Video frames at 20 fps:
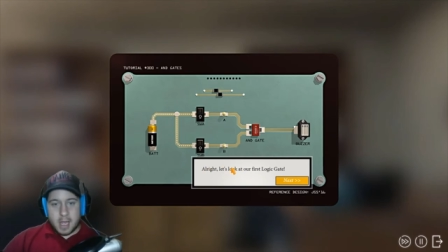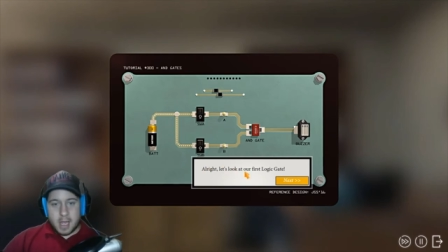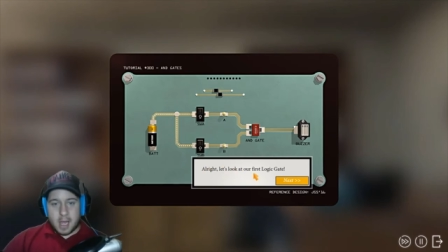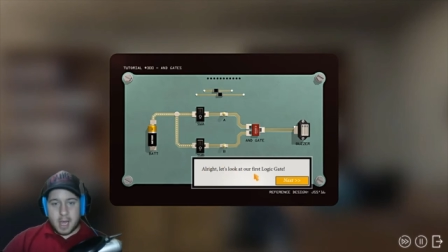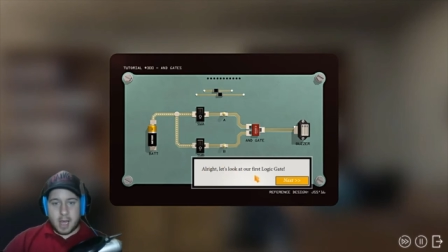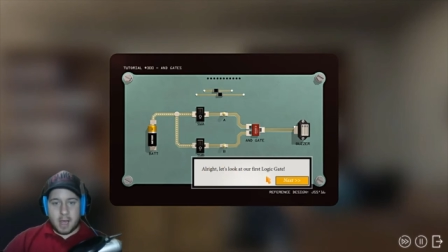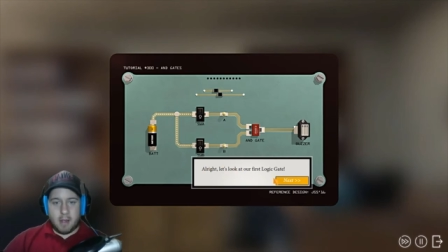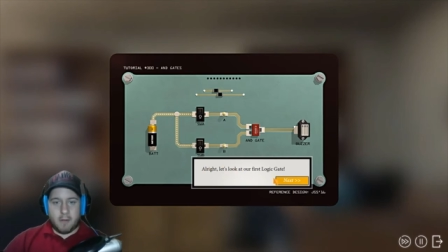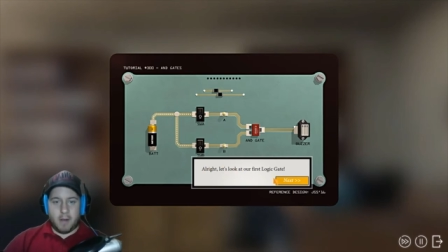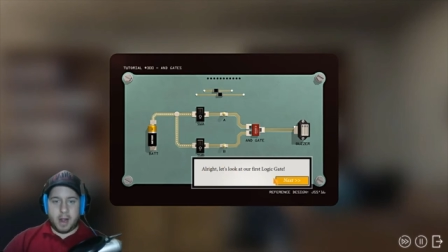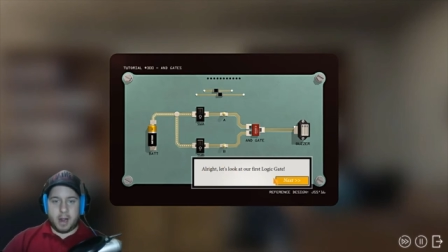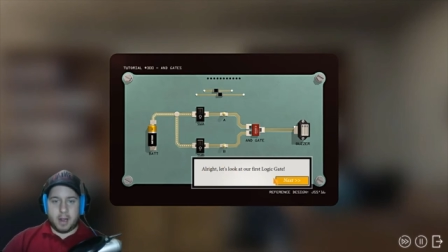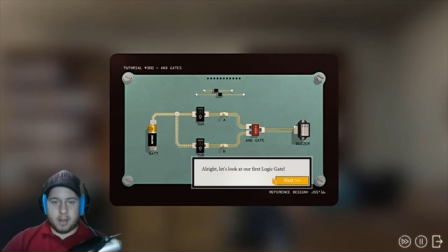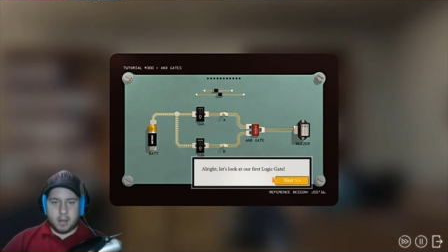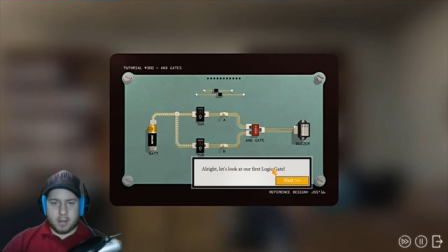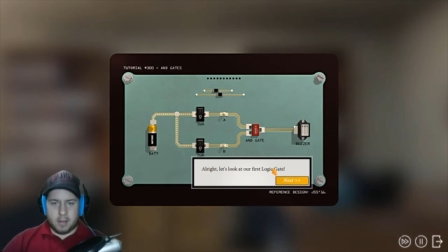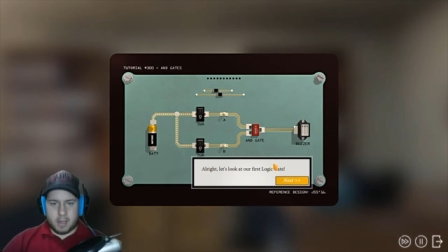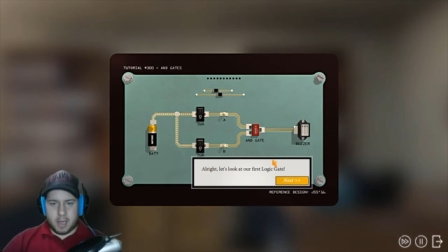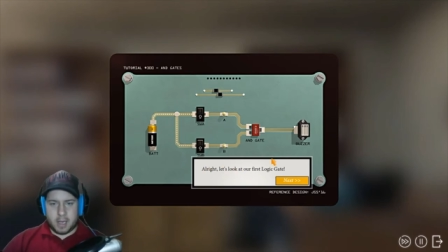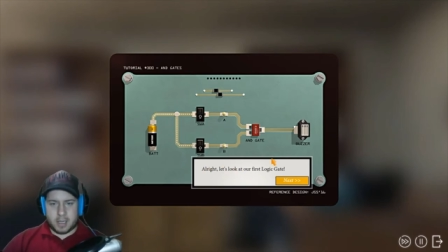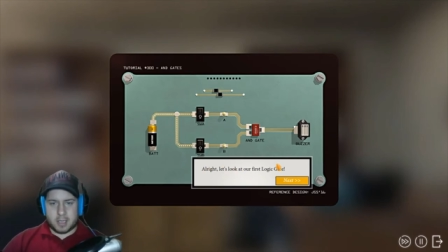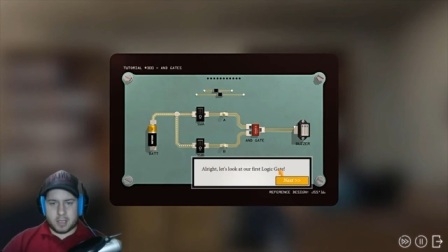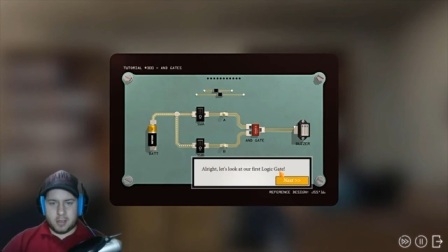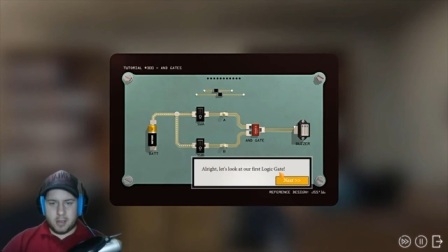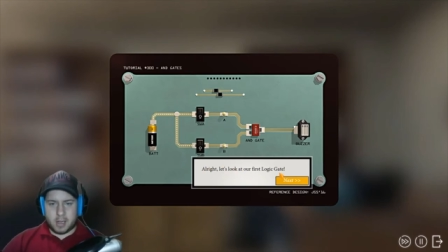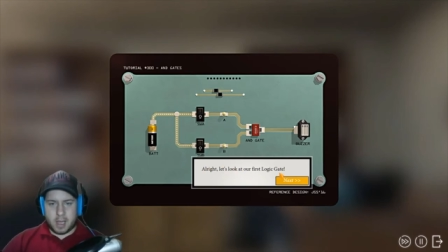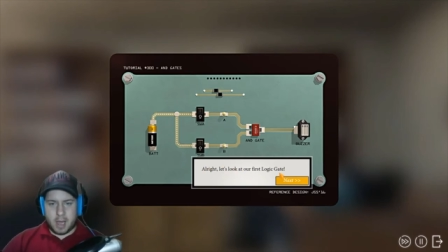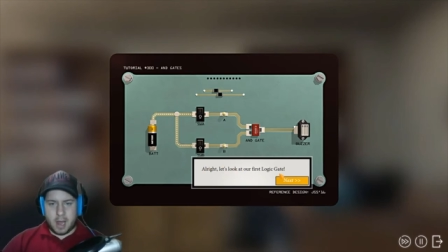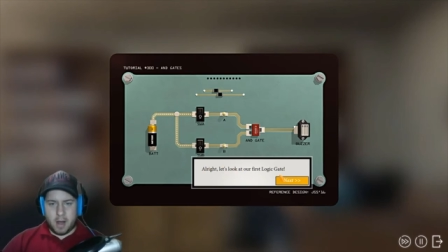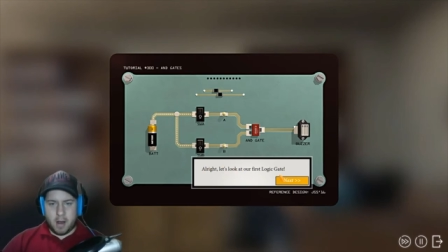Uh, Alright, let's
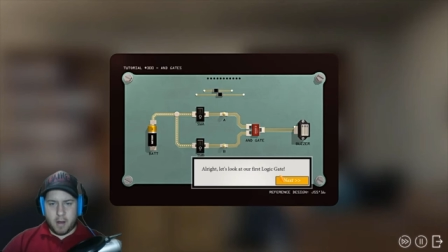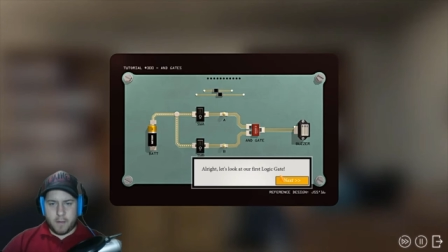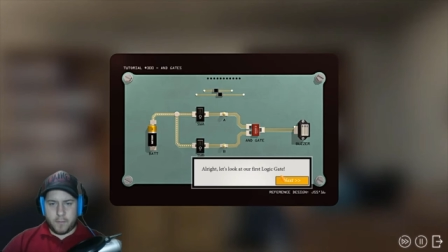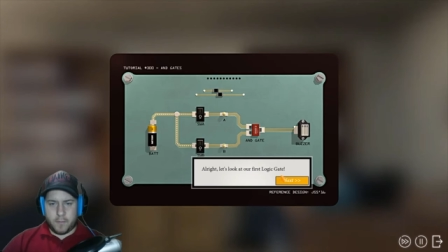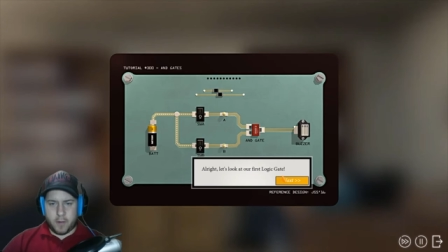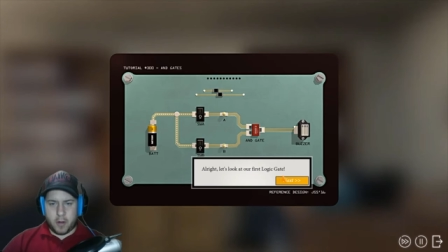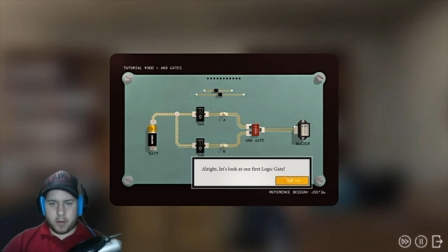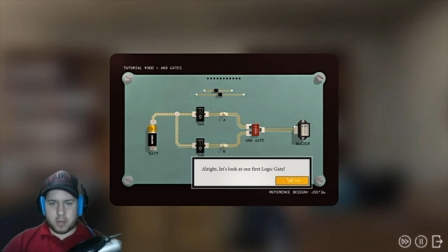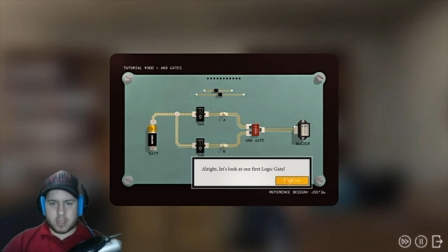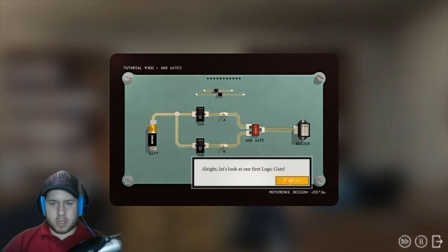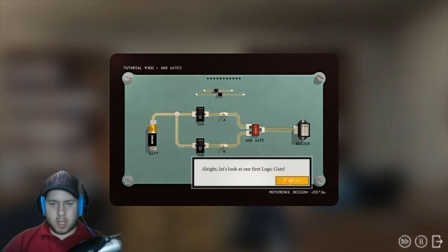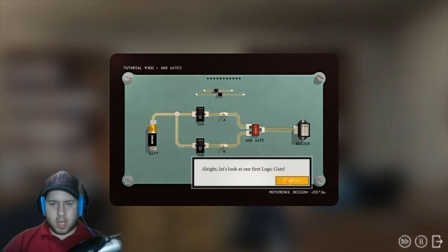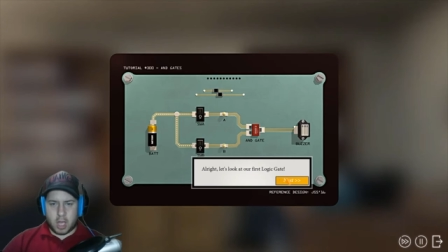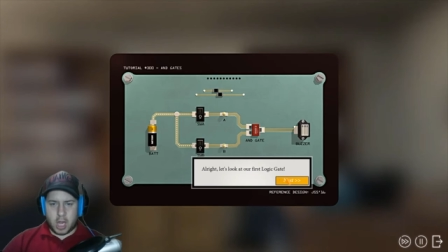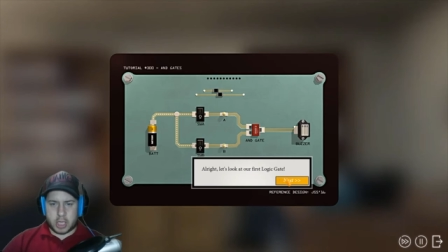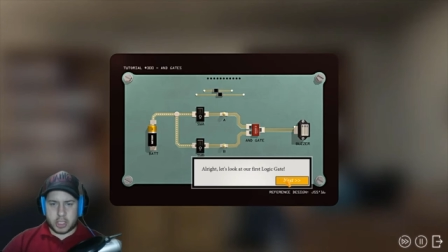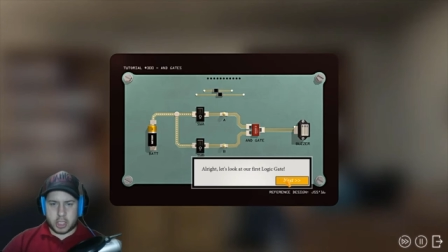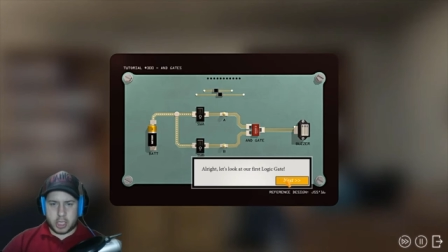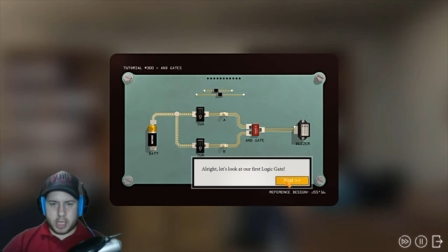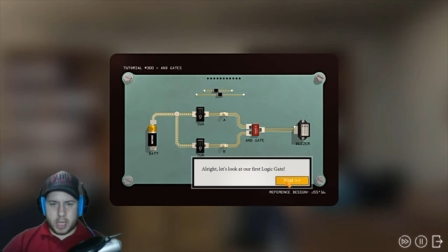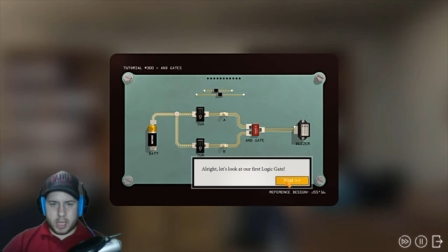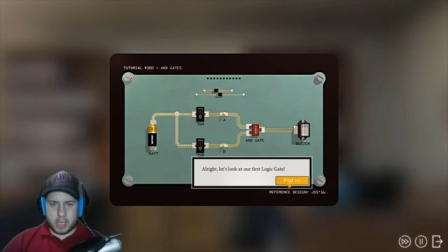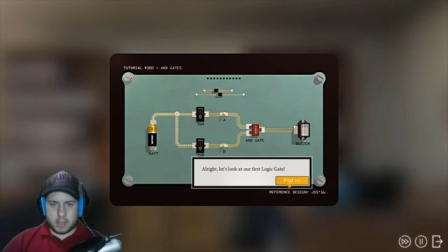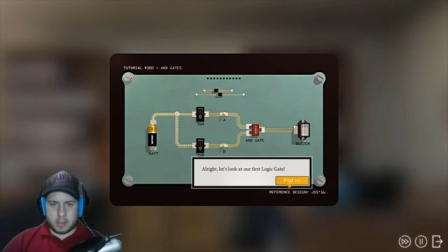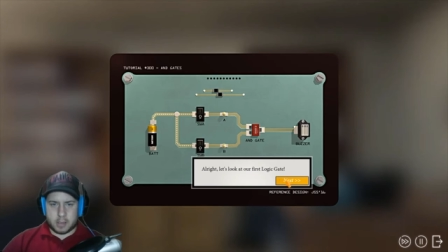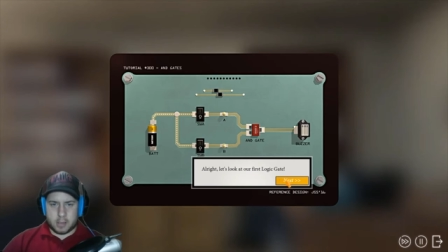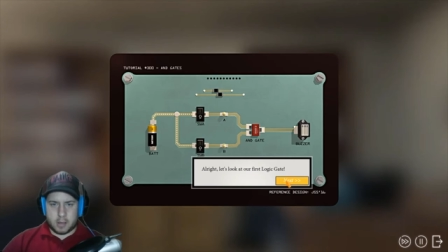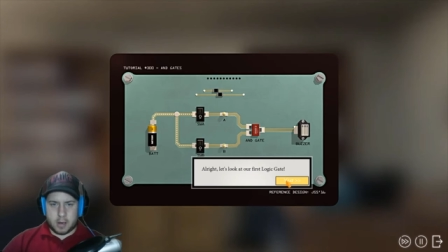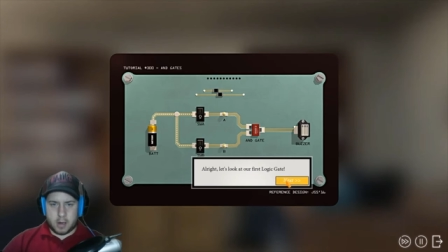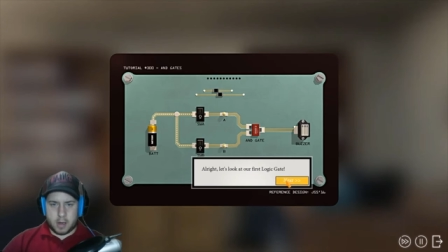look at our first logic gate.
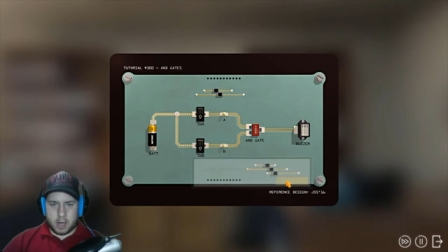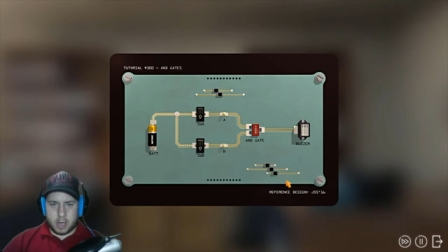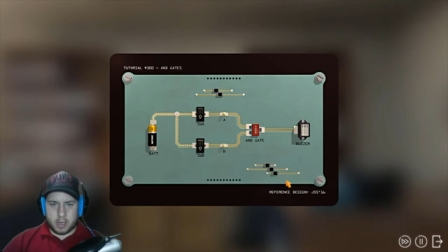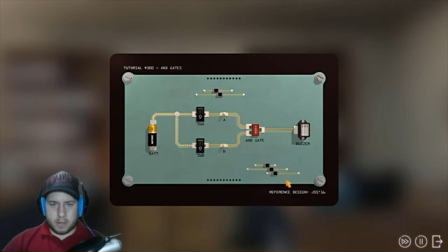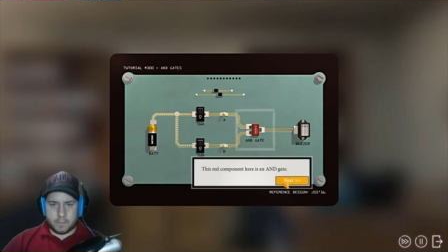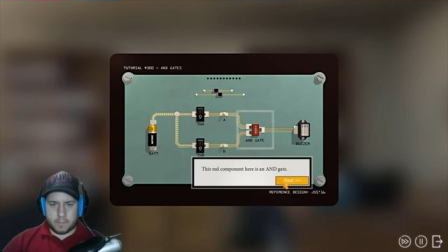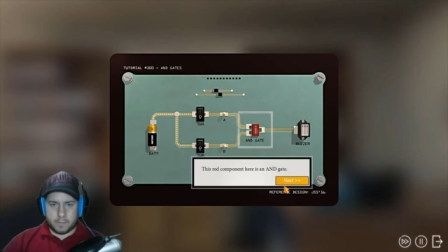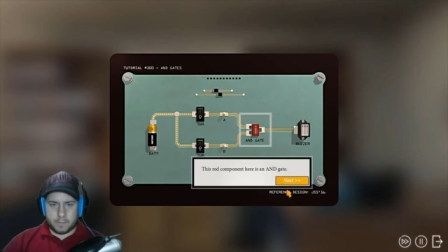Alright.